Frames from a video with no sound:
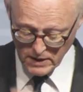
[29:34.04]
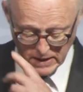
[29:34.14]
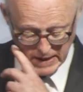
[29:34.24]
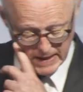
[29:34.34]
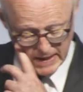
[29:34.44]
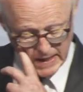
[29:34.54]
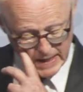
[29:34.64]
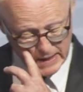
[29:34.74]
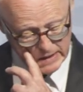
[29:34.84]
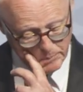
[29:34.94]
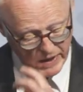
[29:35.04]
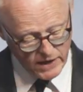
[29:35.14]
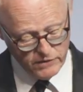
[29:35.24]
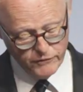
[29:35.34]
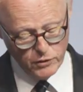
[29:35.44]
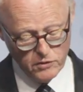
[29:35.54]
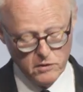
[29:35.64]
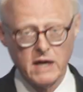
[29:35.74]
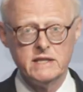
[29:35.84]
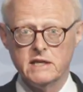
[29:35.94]
uh, and in the pay review
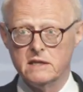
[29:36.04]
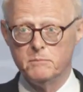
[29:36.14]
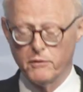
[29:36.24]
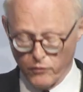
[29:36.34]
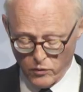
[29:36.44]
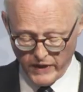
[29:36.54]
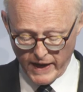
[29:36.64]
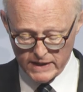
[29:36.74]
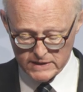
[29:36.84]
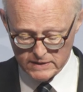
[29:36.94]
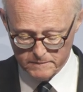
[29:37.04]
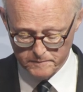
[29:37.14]
I did before that,